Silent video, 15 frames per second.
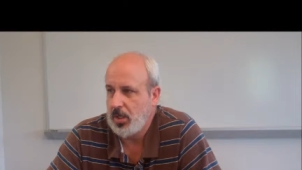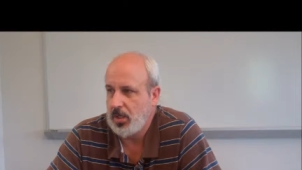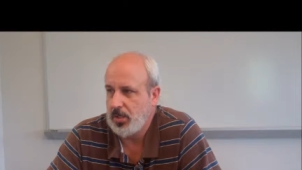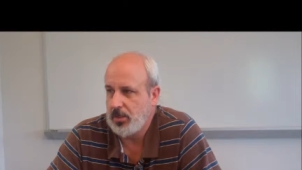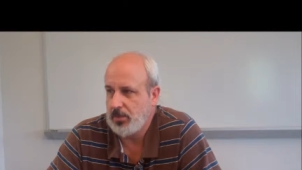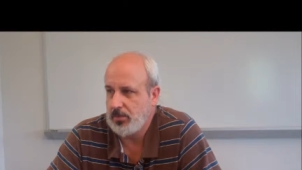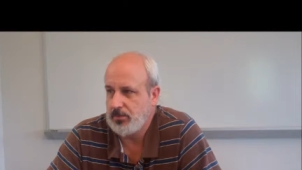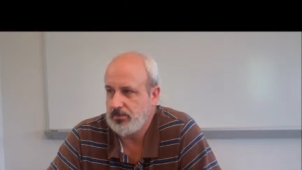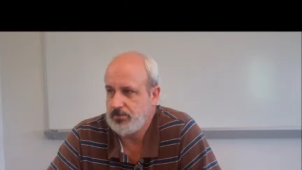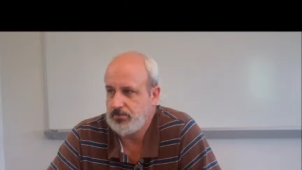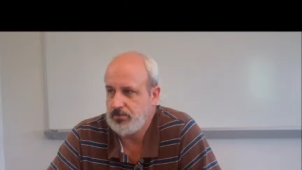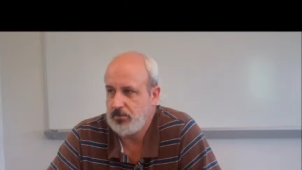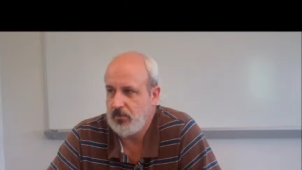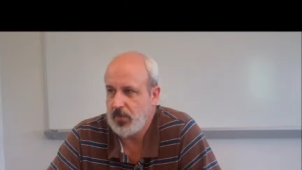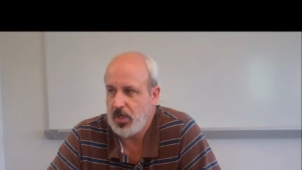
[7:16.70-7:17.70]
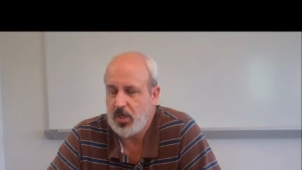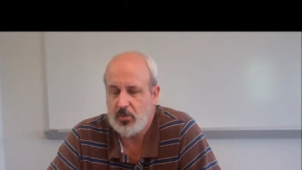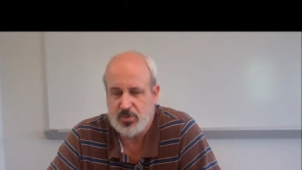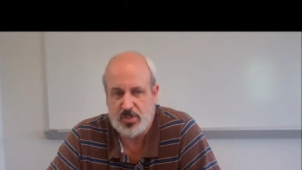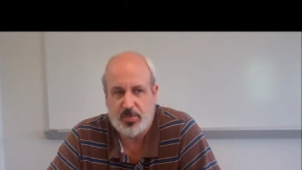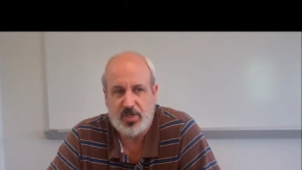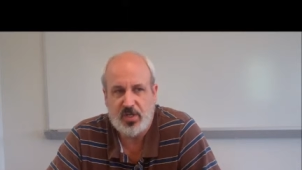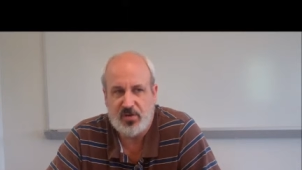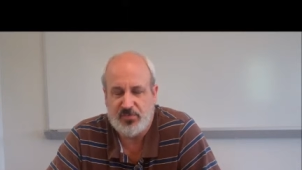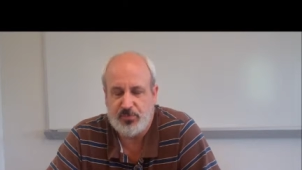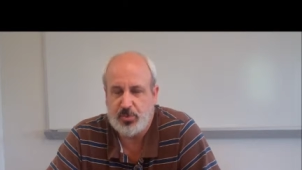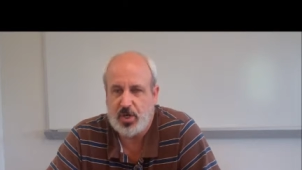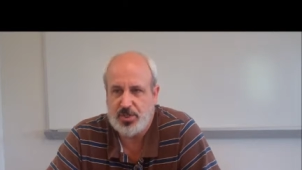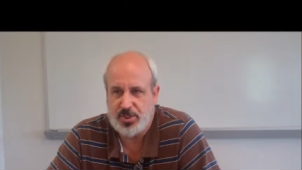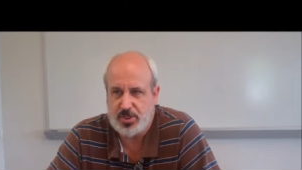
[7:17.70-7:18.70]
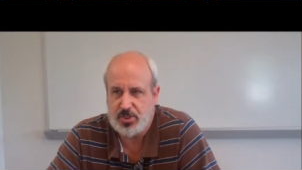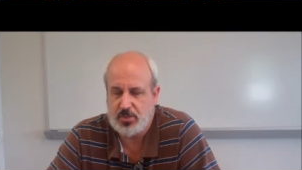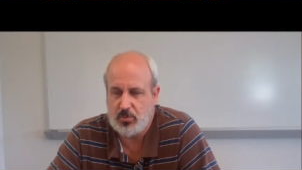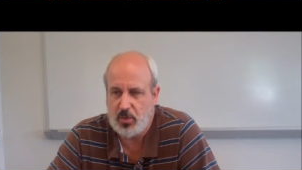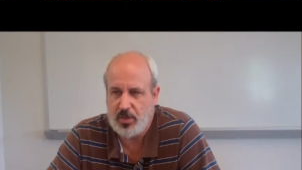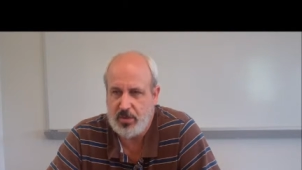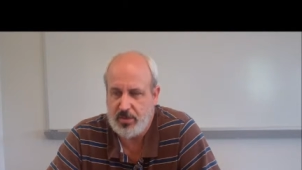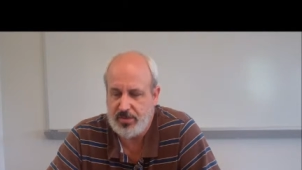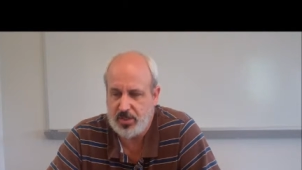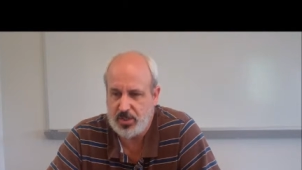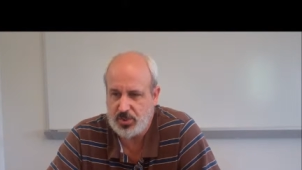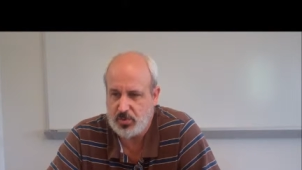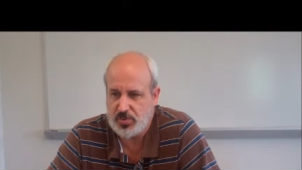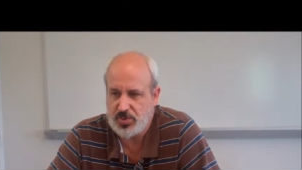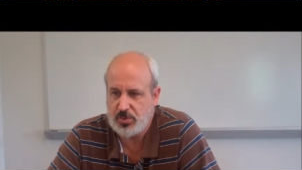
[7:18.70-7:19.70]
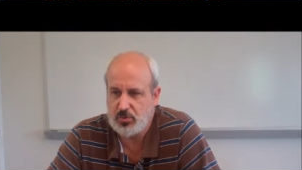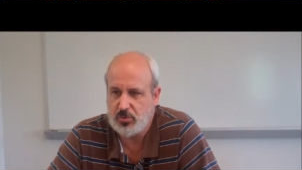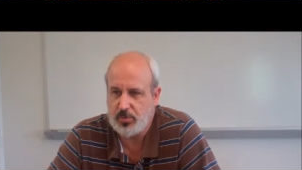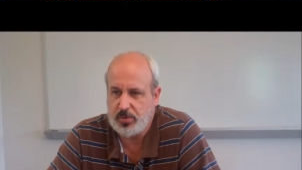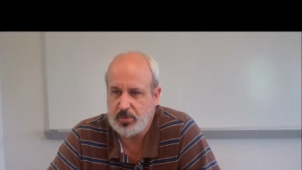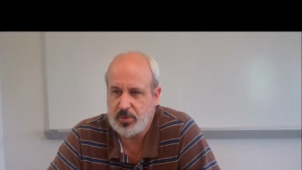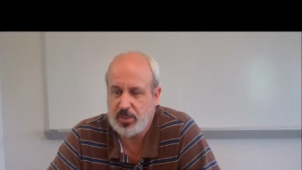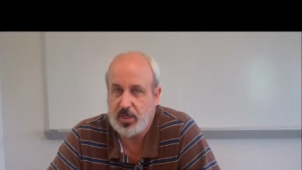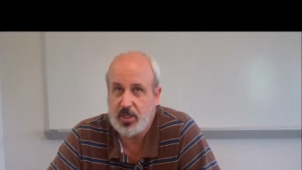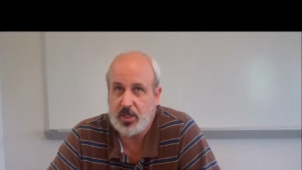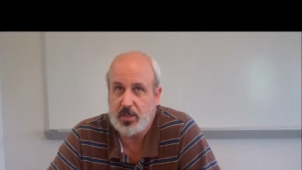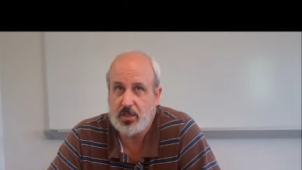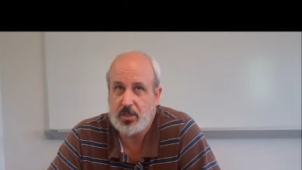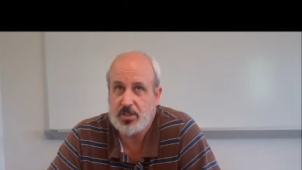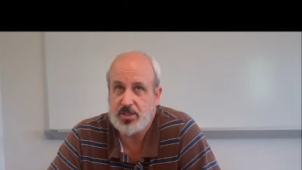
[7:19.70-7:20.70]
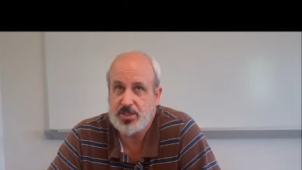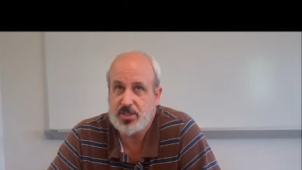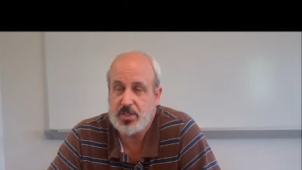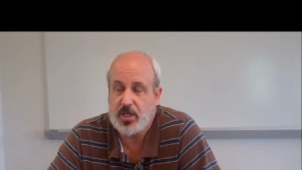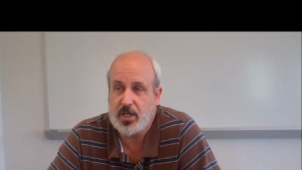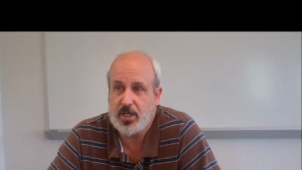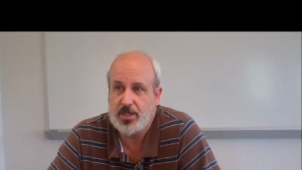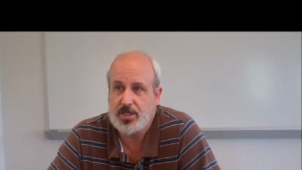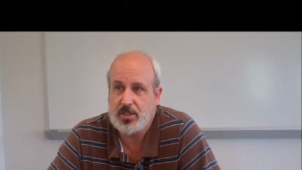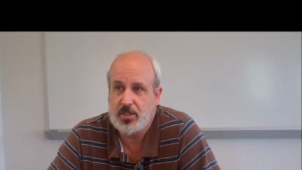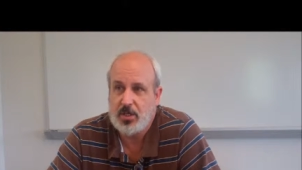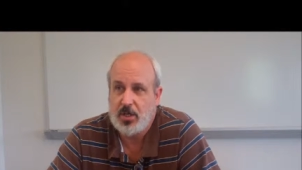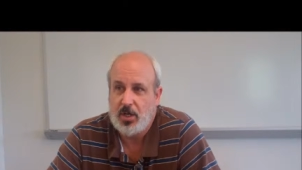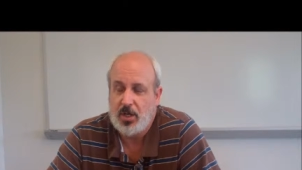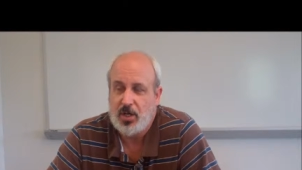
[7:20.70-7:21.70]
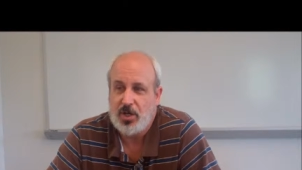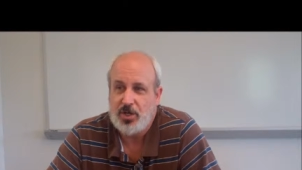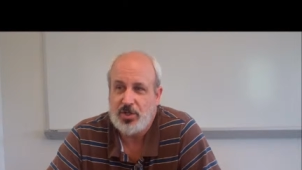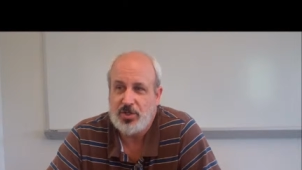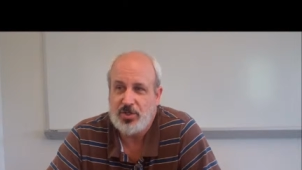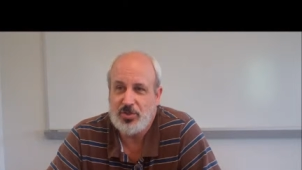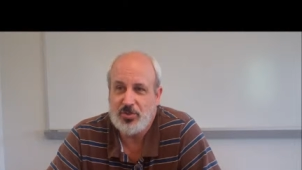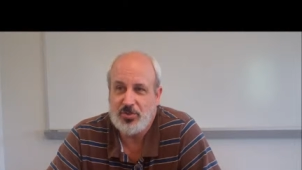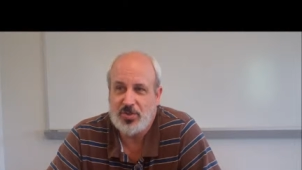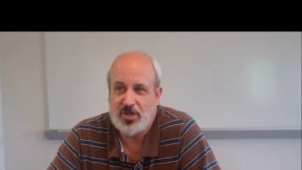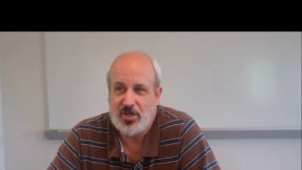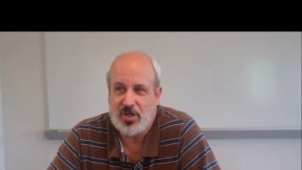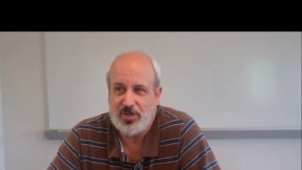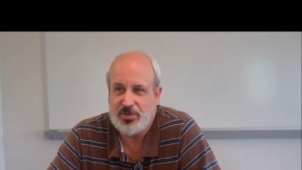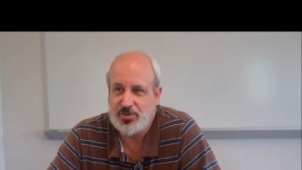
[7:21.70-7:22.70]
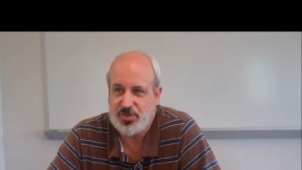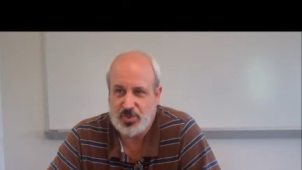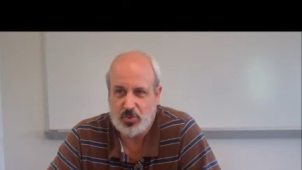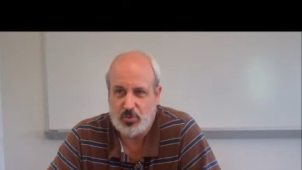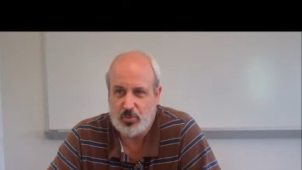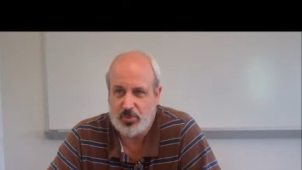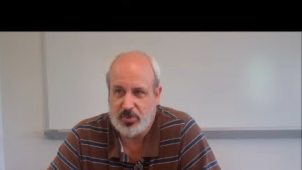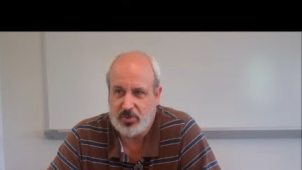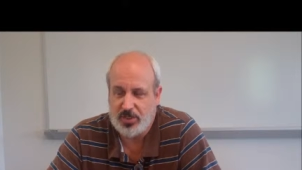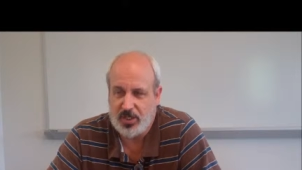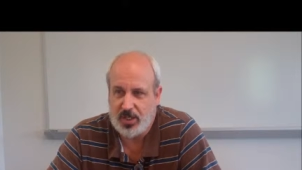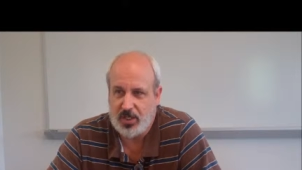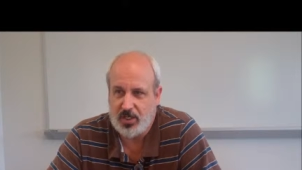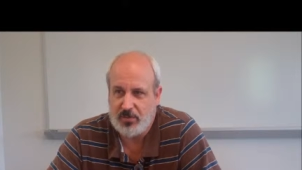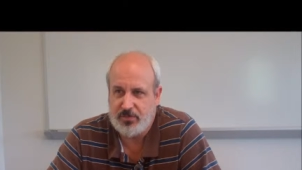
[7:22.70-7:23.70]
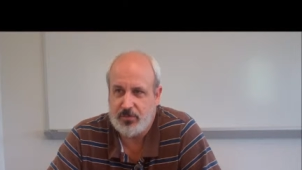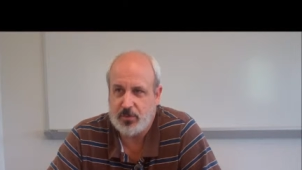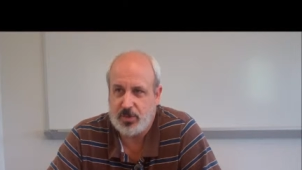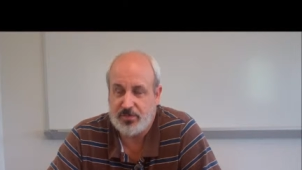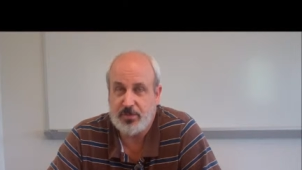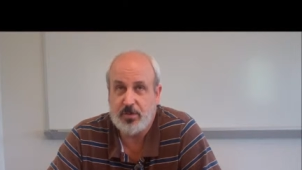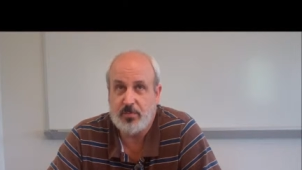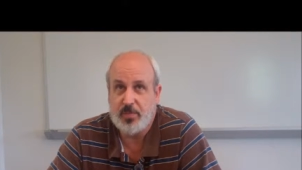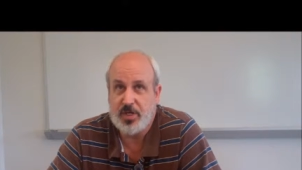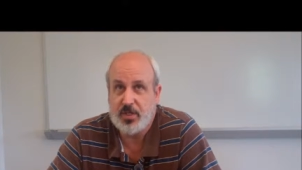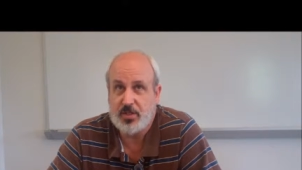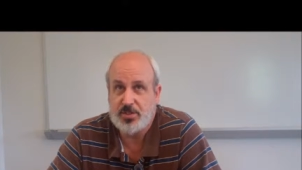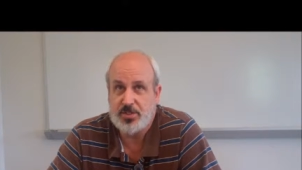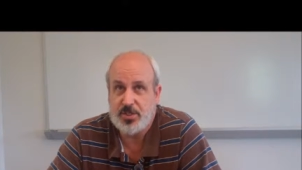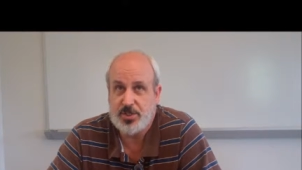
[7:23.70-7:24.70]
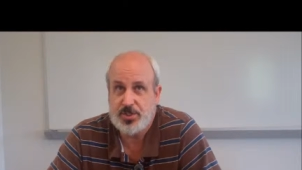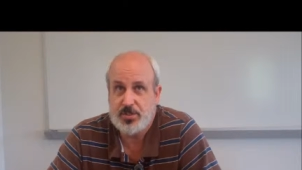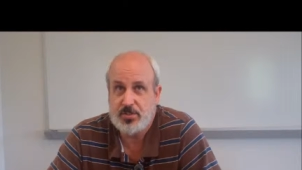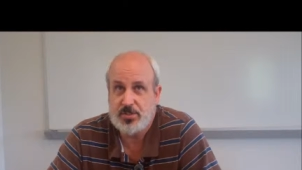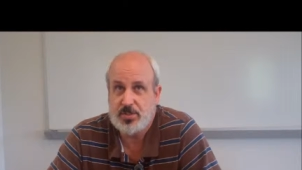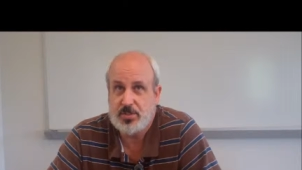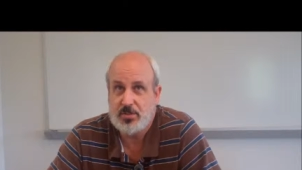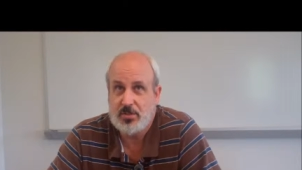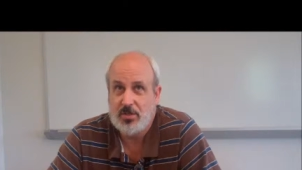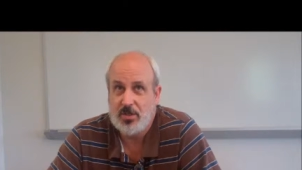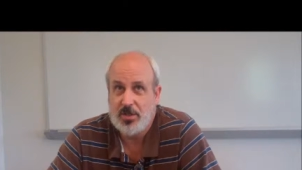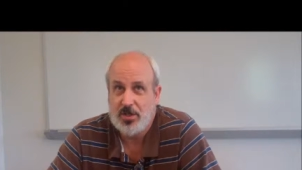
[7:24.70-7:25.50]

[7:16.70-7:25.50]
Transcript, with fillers: Um, it was a big enough project too. One of the things with school building aid is that you cannot use school building aid for deferred maintenance issues.